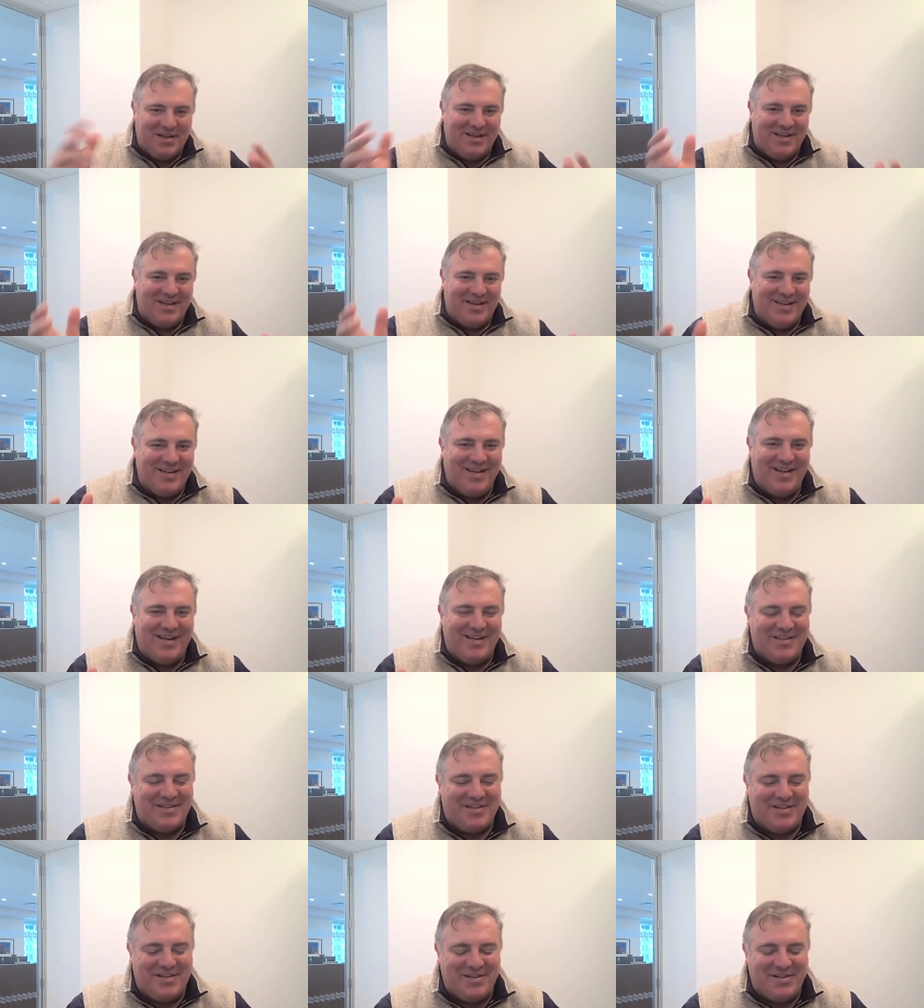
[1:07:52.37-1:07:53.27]
you
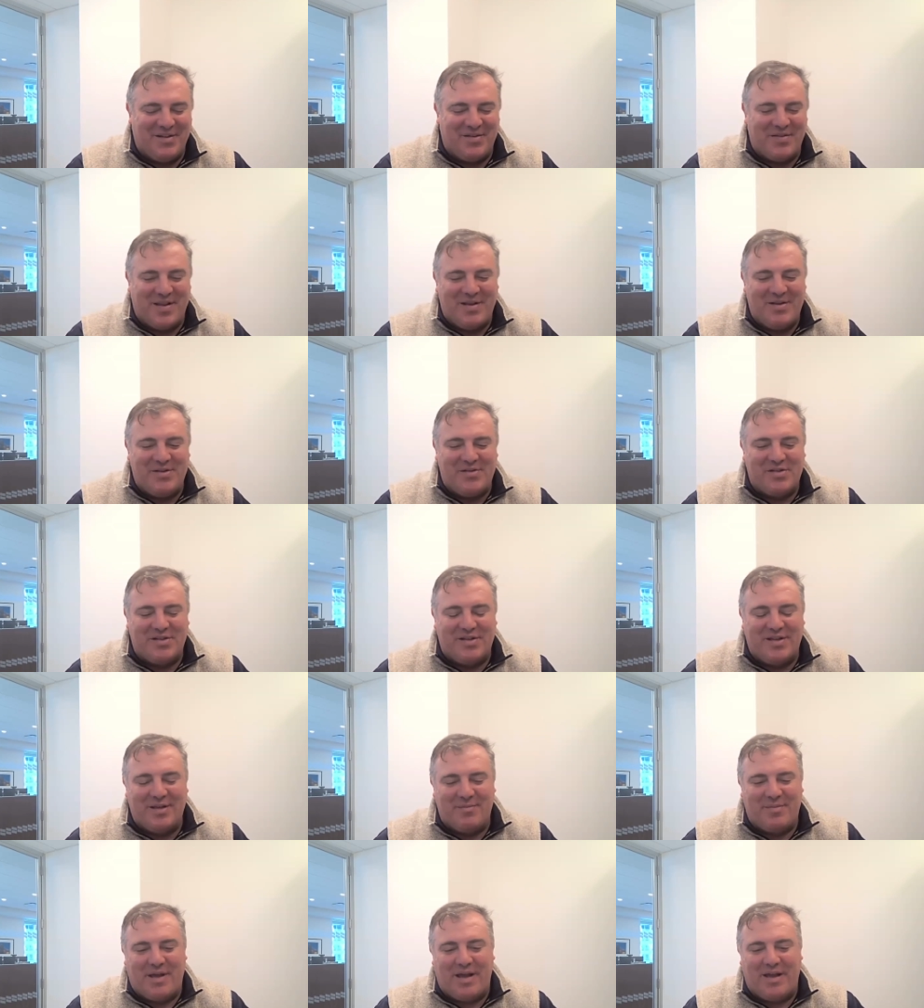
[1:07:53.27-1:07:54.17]
know, they used to
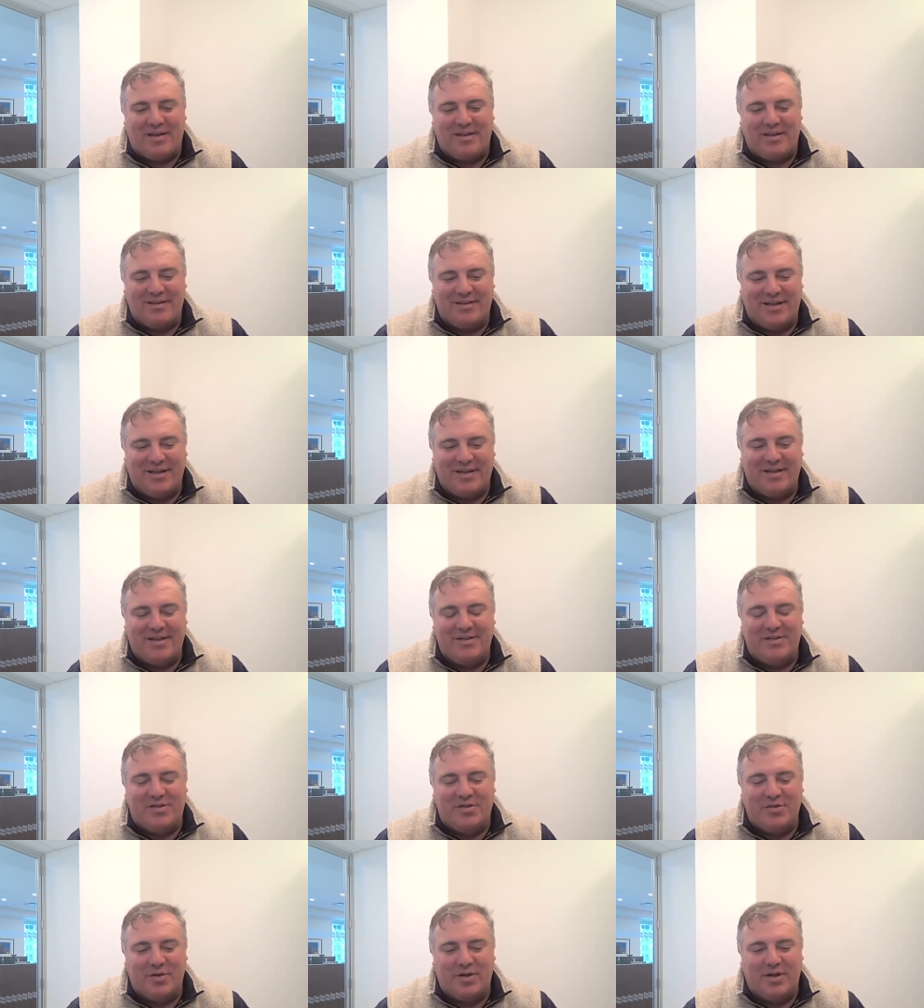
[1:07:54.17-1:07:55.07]
get
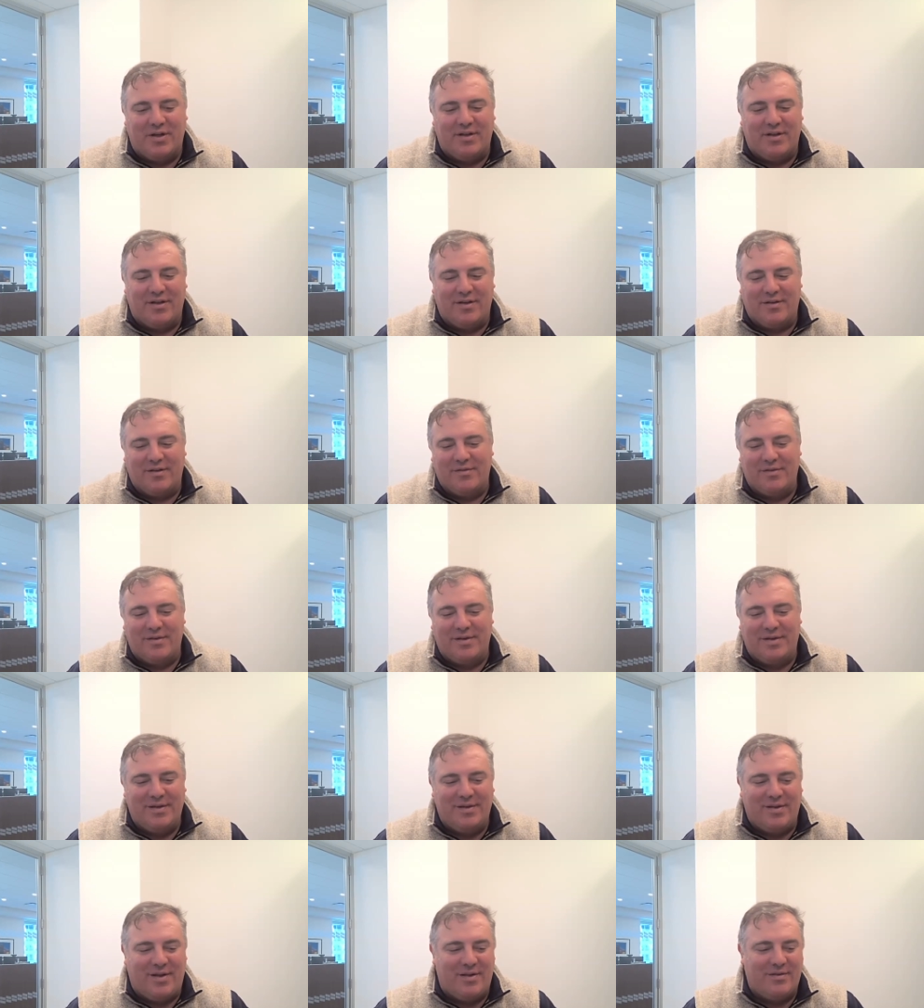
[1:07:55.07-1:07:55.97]
into it, or
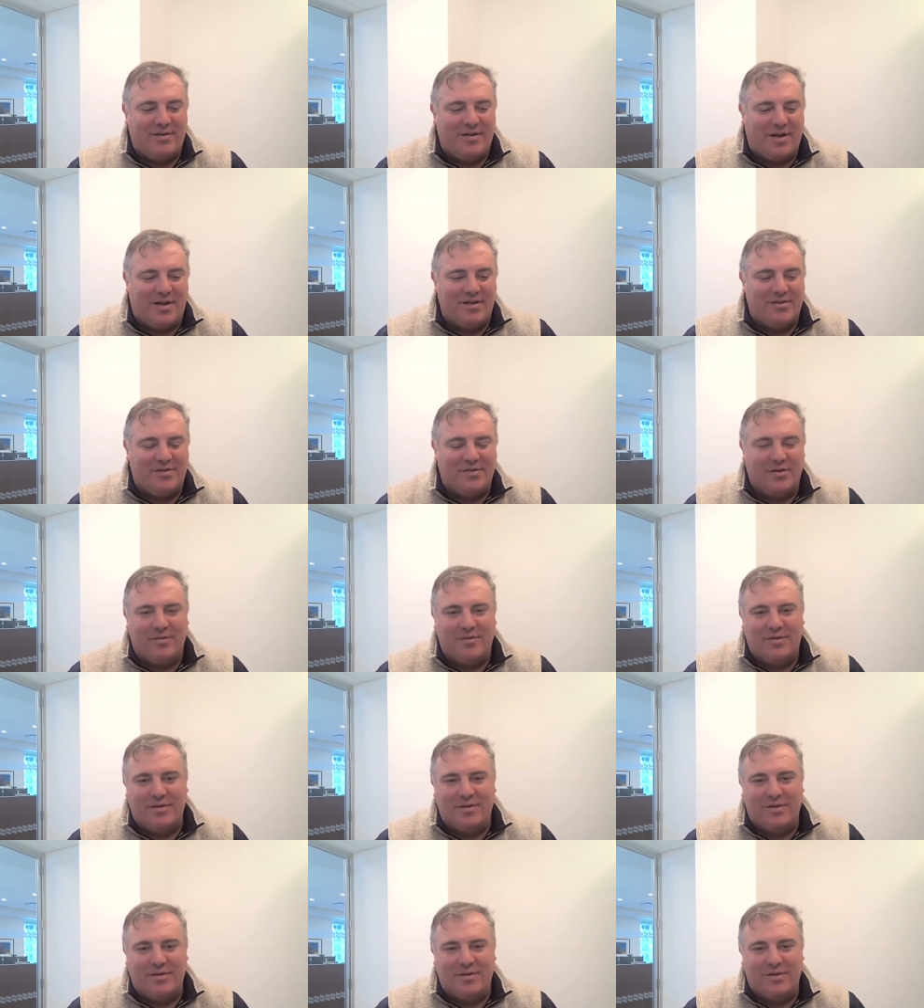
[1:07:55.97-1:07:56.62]
Elon got into it.